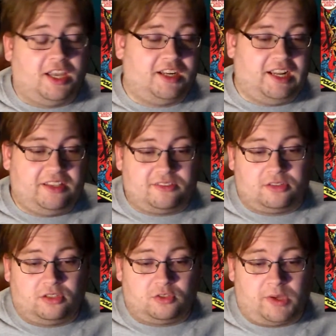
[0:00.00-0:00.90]
And as
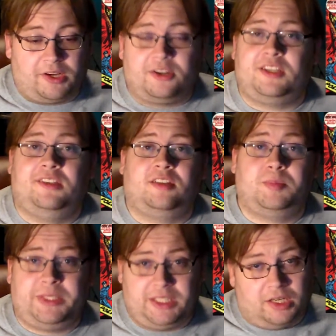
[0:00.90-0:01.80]
the Ghost Rider, he is
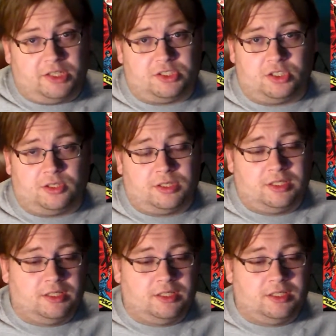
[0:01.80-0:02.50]
completely uninjured.